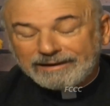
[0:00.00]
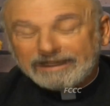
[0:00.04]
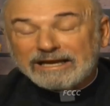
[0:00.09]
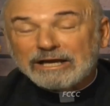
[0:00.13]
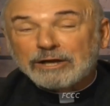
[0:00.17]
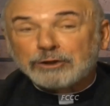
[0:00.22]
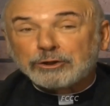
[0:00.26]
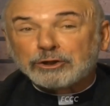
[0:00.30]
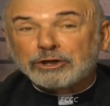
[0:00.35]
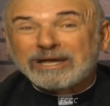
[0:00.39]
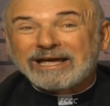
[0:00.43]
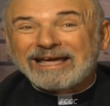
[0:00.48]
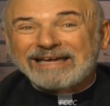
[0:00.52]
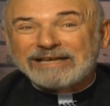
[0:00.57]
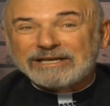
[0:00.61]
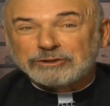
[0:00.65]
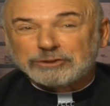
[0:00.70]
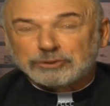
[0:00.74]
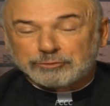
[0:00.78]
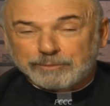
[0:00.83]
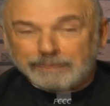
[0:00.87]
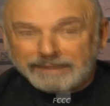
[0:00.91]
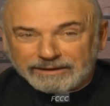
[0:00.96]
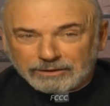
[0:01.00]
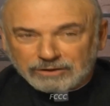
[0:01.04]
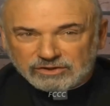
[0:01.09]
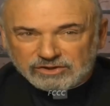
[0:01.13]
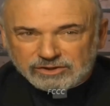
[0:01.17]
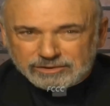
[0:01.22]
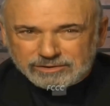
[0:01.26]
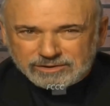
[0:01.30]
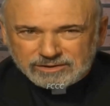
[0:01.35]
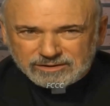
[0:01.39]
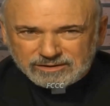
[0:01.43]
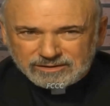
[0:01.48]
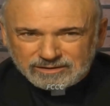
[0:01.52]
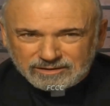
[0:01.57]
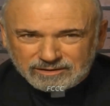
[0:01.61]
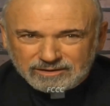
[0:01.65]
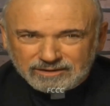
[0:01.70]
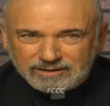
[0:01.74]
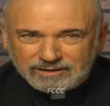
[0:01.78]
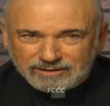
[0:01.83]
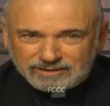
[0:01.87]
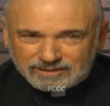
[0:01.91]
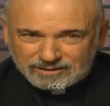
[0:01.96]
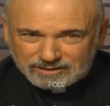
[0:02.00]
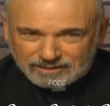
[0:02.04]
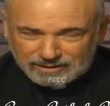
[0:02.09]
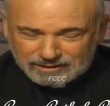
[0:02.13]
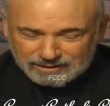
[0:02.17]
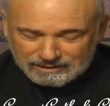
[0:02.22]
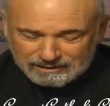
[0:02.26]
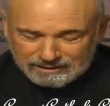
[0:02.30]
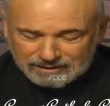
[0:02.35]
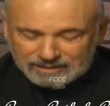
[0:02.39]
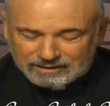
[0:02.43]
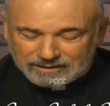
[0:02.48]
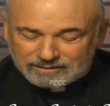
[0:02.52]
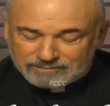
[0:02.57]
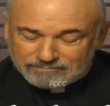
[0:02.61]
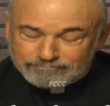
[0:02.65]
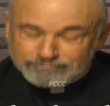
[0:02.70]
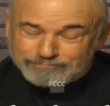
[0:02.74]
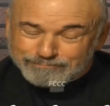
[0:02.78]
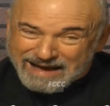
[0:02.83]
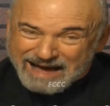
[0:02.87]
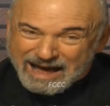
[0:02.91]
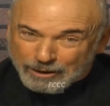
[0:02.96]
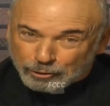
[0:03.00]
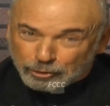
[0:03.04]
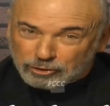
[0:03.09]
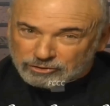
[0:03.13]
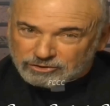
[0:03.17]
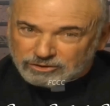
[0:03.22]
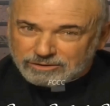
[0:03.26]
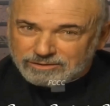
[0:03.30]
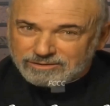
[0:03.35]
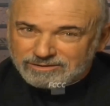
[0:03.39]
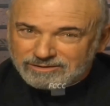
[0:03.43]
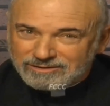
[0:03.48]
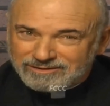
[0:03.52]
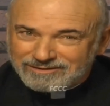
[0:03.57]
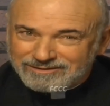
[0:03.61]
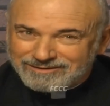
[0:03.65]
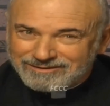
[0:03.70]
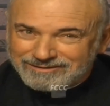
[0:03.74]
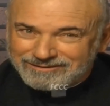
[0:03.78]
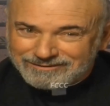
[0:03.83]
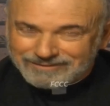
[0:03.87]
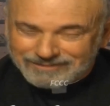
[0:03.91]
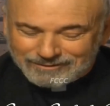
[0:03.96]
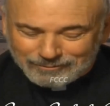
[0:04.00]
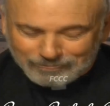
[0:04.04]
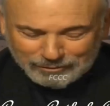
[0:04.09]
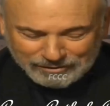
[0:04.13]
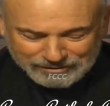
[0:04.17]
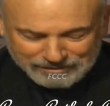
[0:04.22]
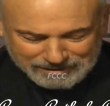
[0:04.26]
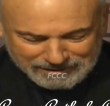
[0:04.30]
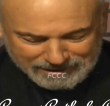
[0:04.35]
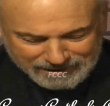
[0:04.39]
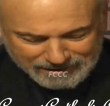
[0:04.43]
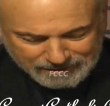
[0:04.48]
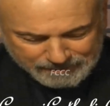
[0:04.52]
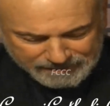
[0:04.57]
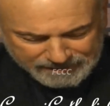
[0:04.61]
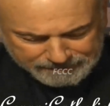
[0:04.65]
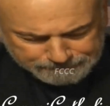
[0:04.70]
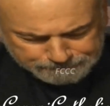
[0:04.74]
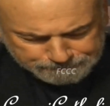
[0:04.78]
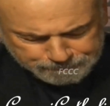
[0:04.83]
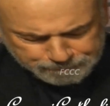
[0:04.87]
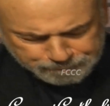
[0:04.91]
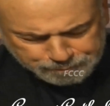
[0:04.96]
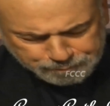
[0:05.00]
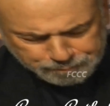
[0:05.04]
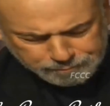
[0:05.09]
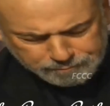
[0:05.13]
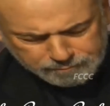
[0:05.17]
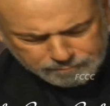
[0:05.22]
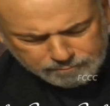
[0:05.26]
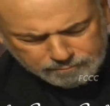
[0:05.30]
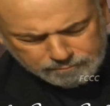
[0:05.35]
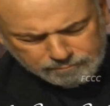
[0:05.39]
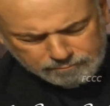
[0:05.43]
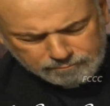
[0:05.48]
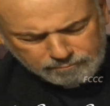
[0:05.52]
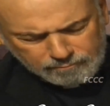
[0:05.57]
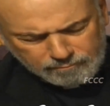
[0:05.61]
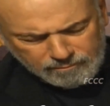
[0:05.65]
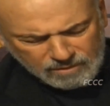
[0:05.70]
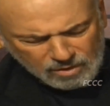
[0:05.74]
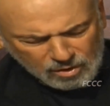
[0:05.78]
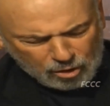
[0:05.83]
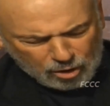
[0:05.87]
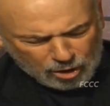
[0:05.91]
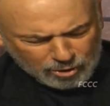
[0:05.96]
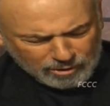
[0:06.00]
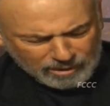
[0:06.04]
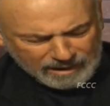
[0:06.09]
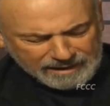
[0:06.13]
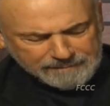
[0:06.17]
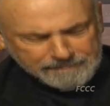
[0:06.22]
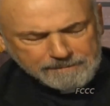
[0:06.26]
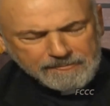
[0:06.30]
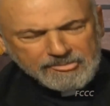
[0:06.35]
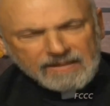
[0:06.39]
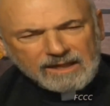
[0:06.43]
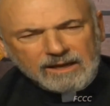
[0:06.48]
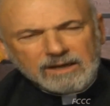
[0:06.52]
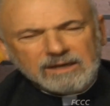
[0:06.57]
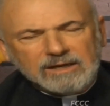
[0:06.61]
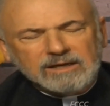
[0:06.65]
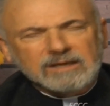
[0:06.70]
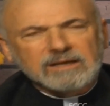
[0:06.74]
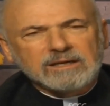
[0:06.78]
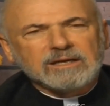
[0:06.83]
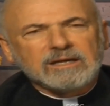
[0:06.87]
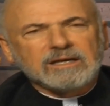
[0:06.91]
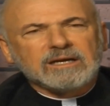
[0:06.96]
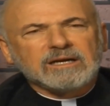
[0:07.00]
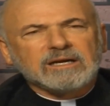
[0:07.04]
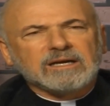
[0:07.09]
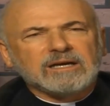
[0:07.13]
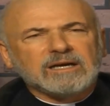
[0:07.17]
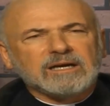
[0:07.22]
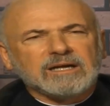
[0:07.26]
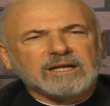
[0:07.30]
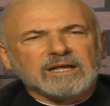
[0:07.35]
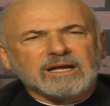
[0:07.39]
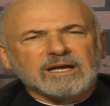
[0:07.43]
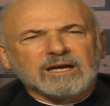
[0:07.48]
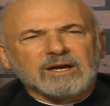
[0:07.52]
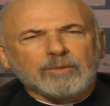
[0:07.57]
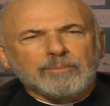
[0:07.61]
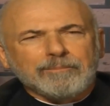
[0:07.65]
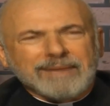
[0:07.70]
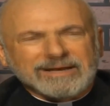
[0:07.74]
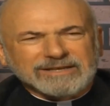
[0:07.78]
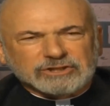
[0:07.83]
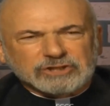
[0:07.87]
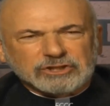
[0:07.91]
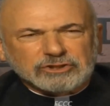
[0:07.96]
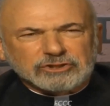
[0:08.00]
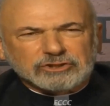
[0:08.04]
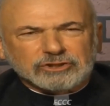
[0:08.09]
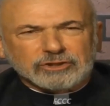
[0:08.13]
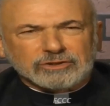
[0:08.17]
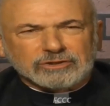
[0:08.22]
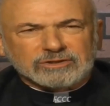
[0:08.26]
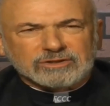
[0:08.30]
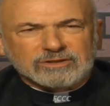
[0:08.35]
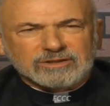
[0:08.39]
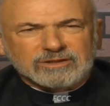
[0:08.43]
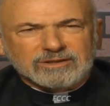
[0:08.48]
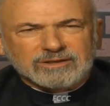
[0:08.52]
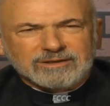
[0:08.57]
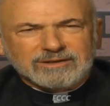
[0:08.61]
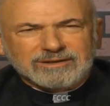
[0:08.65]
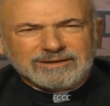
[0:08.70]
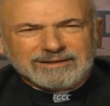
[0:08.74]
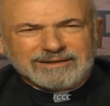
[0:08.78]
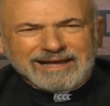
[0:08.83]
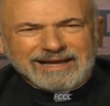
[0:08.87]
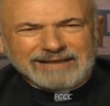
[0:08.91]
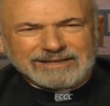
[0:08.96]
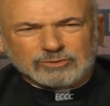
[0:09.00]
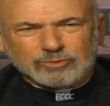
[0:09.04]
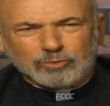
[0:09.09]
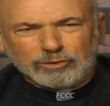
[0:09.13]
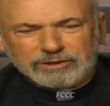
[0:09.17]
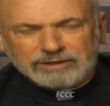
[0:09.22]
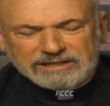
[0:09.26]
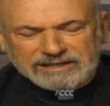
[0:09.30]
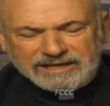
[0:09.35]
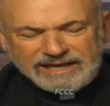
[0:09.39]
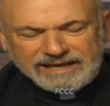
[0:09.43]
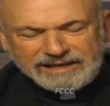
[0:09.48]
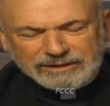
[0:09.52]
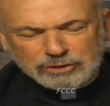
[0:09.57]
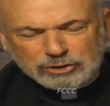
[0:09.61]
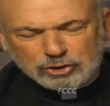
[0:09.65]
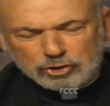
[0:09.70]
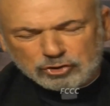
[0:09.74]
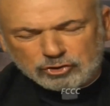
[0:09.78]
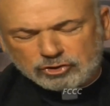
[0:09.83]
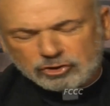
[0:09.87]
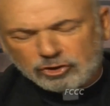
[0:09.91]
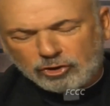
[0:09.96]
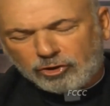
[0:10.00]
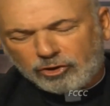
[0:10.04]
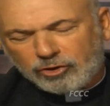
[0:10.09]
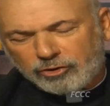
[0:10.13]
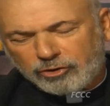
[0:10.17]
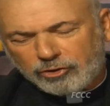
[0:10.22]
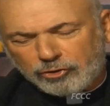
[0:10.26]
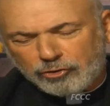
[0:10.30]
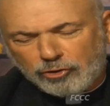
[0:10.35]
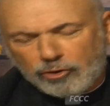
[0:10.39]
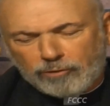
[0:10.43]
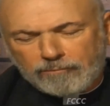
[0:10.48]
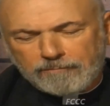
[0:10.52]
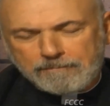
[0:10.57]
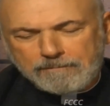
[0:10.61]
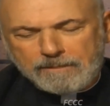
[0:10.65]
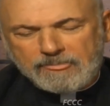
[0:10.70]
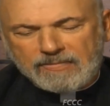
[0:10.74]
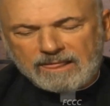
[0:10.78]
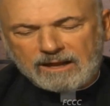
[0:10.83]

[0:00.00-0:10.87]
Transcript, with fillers: engagements, battles with the enemy. All right. Messengers. That's what the angels are. You know,